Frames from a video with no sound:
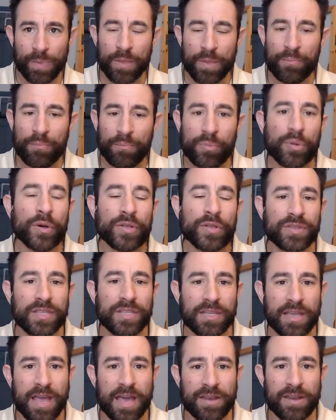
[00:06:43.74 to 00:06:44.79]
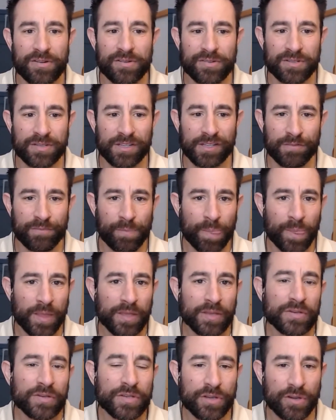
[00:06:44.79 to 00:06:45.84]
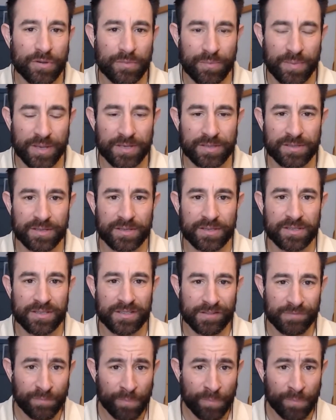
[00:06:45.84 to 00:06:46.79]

Put the energy into your business.